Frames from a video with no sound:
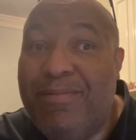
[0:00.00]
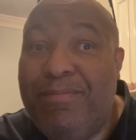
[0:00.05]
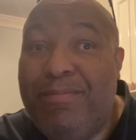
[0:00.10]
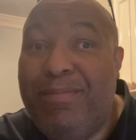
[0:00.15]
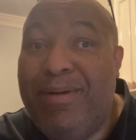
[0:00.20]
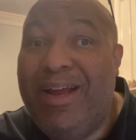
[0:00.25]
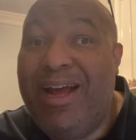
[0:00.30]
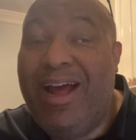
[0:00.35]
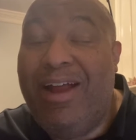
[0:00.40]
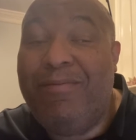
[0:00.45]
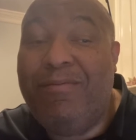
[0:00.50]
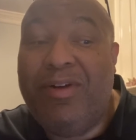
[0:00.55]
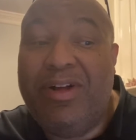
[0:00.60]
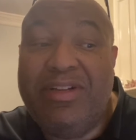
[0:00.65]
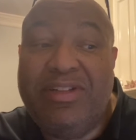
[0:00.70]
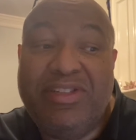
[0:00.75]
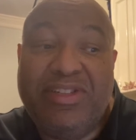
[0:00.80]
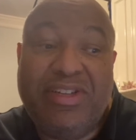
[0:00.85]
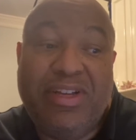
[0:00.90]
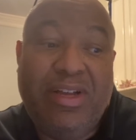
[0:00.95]
beyond
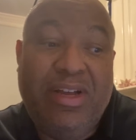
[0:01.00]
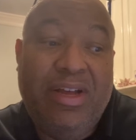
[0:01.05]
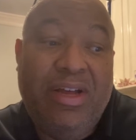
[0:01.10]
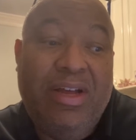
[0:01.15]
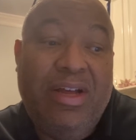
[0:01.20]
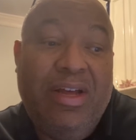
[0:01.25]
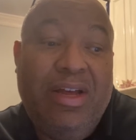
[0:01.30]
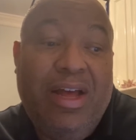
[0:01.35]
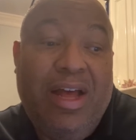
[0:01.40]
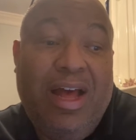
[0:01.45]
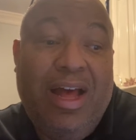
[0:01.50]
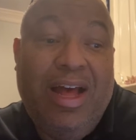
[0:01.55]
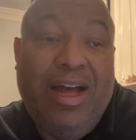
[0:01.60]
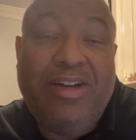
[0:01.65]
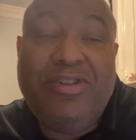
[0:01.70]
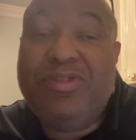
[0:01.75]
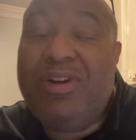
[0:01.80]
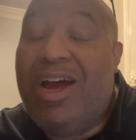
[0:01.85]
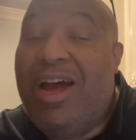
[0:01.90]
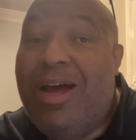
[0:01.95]
one's
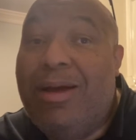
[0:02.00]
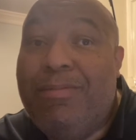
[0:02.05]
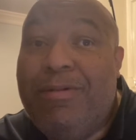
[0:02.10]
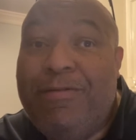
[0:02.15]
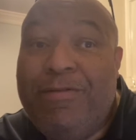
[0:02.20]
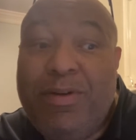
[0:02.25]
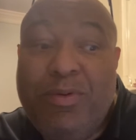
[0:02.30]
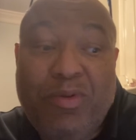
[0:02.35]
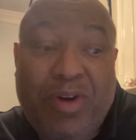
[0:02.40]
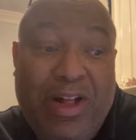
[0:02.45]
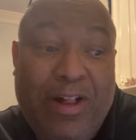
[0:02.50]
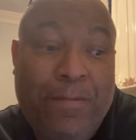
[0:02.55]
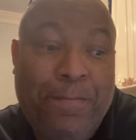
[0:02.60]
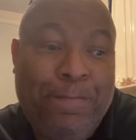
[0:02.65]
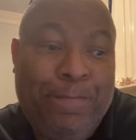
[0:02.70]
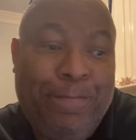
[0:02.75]
tribe, if you will.